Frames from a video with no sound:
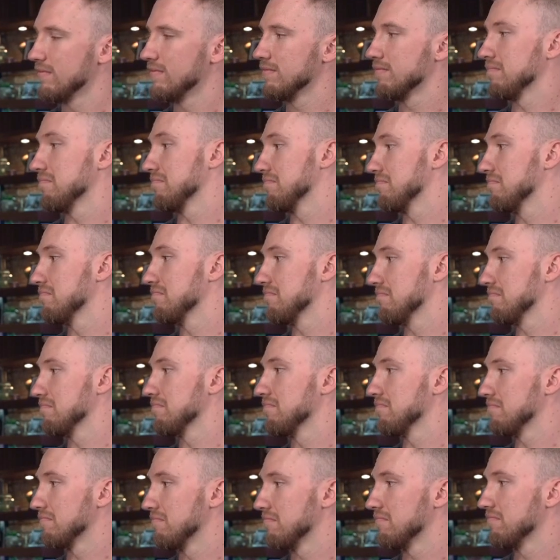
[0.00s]

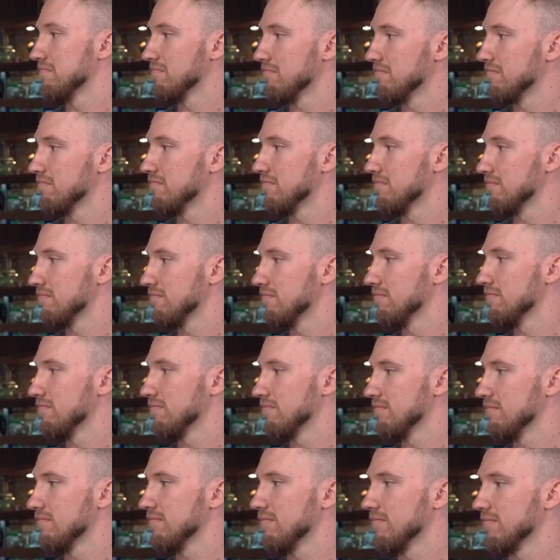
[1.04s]

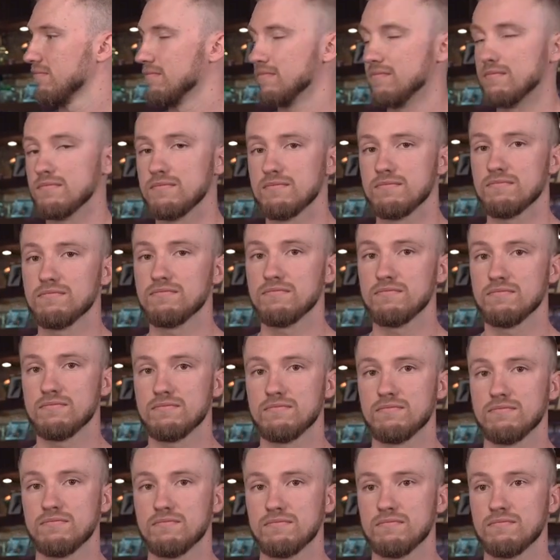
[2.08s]

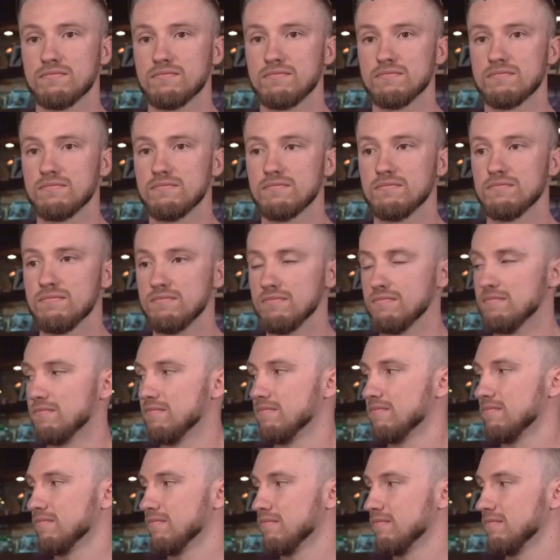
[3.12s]

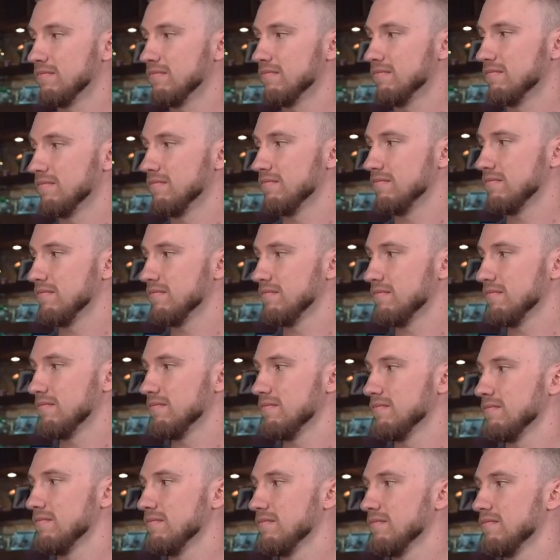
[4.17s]

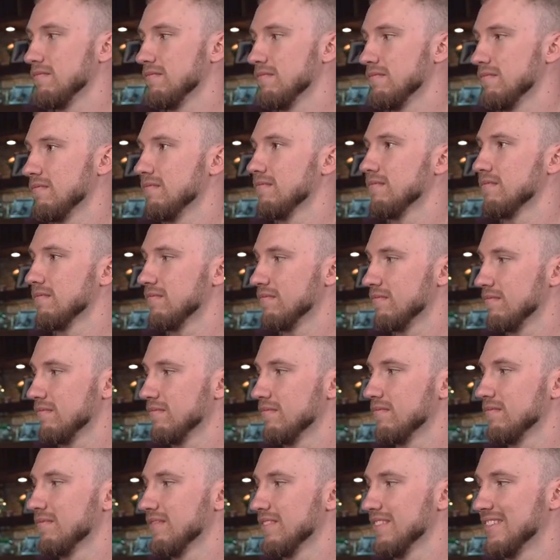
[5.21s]

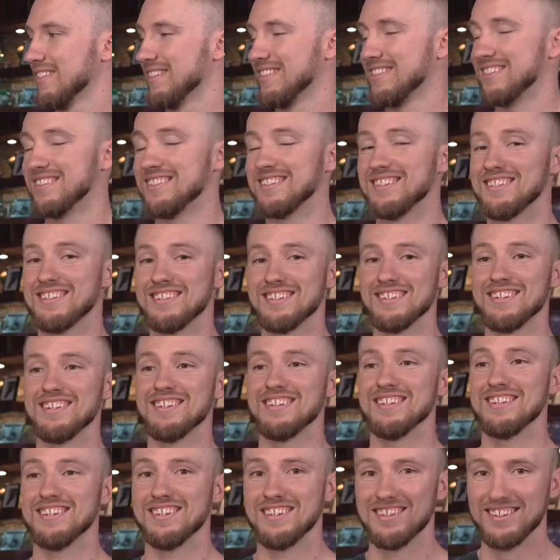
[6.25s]

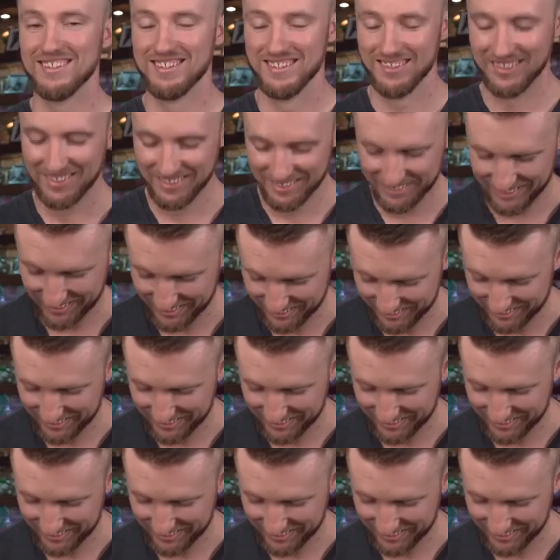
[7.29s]
[no speech]